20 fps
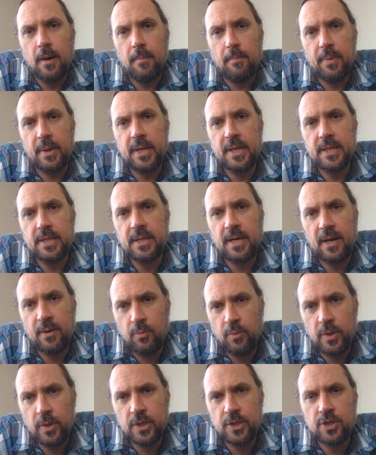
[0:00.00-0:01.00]
But I
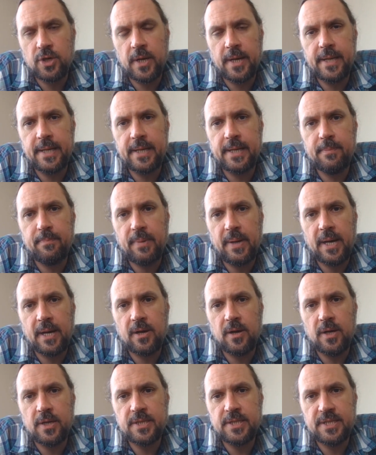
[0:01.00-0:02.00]
will try and get
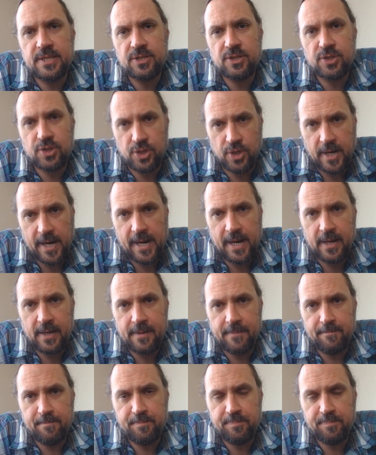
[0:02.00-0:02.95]
back on track.